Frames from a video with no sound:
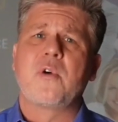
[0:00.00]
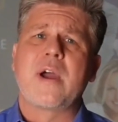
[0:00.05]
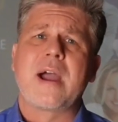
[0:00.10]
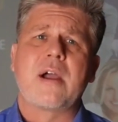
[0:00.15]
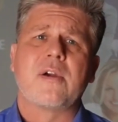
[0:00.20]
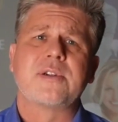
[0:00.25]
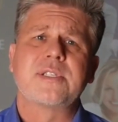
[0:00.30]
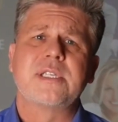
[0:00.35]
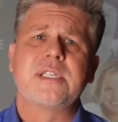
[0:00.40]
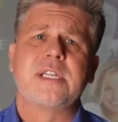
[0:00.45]

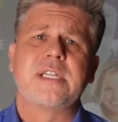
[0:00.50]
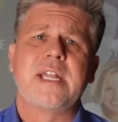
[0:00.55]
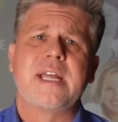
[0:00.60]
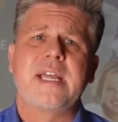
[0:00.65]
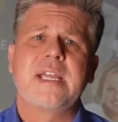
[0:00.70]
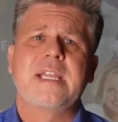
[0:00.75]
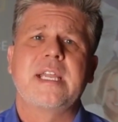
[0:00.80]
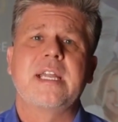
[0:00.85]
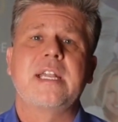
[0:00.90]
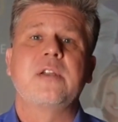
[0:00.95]
hours in a
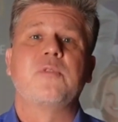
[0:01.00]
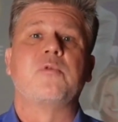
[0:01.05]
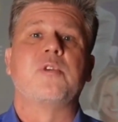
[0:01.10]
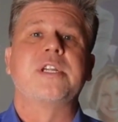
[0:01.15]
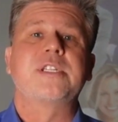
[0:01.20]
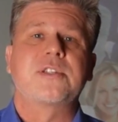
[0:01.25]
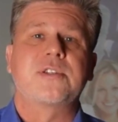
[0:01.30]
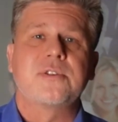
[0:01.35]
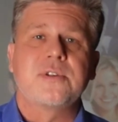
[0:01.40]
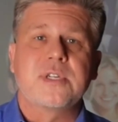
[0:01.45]
day, getting
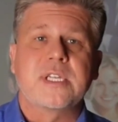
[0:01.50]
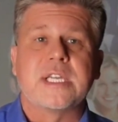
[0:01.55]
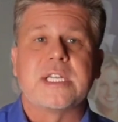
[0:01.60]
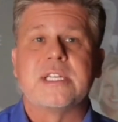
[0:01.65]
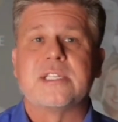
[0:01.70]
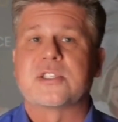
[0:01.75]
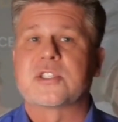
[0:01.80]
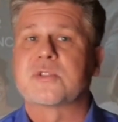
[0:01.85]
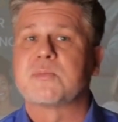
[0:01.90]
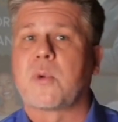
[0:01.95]
richer,
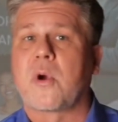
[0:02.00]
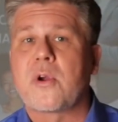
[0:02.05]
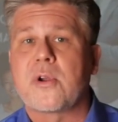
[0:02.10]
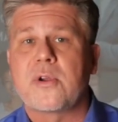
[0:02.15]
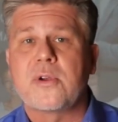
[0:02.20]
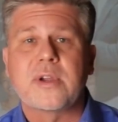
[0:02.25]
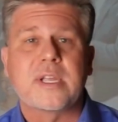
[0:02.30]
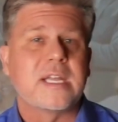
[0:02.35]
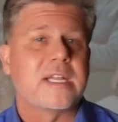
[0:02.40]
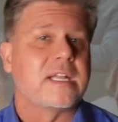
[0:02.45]
getting
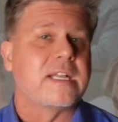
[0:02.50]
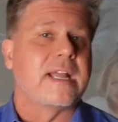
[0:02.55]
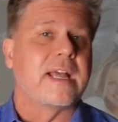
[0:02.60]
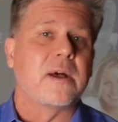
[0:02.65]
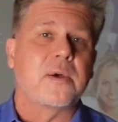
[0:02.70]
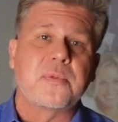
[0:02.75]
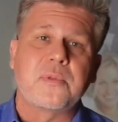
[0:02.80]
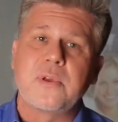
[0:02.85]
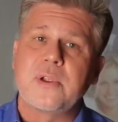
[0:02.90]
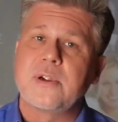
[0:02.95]
smarter, getting
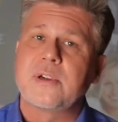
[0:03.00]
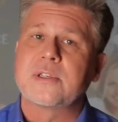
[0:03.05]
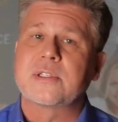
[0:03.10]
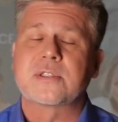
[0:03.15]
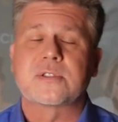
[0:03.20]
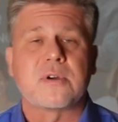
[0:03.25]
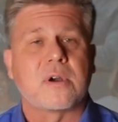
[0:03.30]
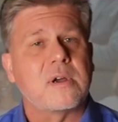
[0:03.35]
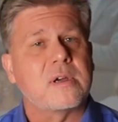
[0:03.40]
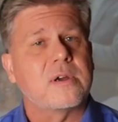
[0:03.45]
healthier,
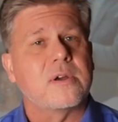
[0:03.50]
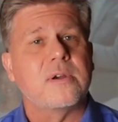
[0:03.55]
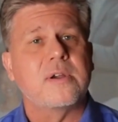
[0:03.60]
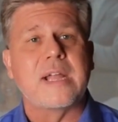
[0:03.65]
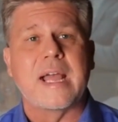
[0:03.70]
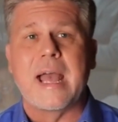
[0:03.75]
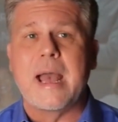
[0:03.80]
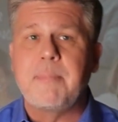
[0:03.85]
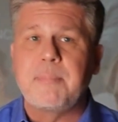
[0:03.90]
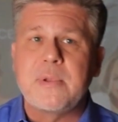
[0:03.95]
stronger,
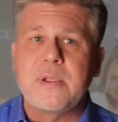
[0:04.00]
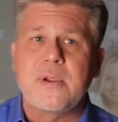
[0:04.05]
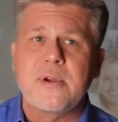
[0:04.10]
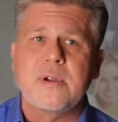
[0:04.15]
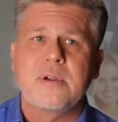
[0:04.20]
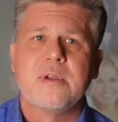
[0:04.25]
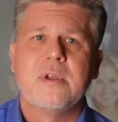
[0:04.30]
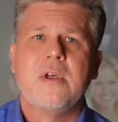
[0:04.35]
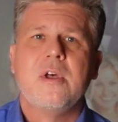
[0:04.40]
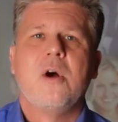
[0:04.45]

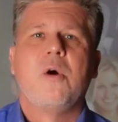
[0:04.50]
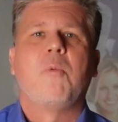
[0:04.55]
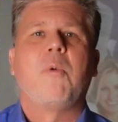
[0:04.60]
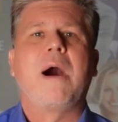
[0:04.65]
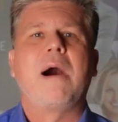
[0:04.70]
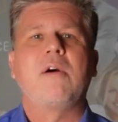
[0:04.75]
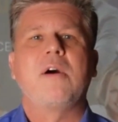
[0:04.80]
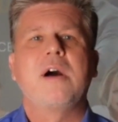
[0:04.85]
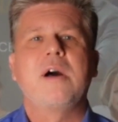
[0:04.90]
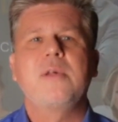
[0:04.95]
happier,
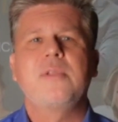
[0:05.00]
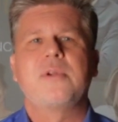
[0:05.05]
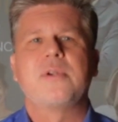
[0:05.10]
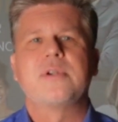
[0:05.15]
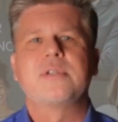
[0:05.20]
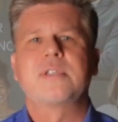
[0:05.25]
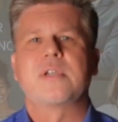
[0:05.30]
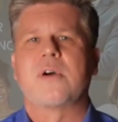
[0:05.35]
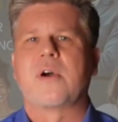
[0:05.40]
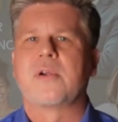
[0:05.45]
while
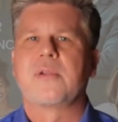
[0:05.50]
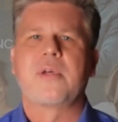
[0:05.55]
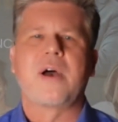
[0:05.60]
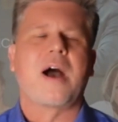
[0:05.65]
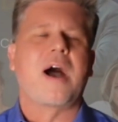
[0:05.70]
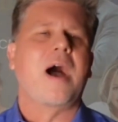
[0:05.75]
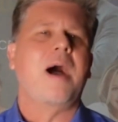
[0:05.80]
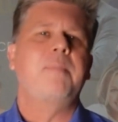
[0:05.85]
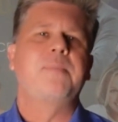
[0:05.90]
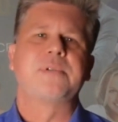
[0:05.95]
others are the
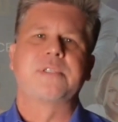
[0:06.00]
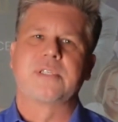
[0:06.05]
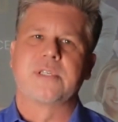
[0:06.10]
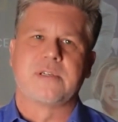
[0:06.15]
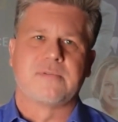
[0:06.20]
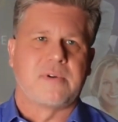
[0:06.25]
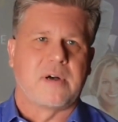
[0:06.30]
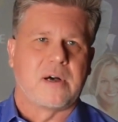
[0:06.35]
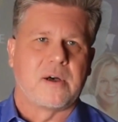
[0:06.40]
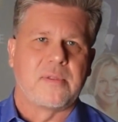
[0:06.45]
opposite
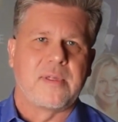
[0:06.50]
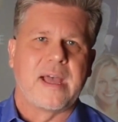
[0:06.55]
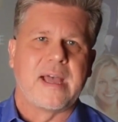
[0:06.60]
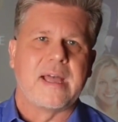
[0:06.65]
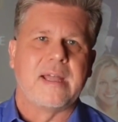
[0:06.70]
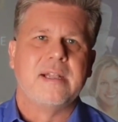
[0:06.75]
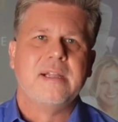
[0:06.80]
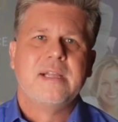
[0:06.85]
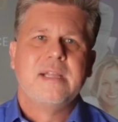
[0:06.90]
of all that.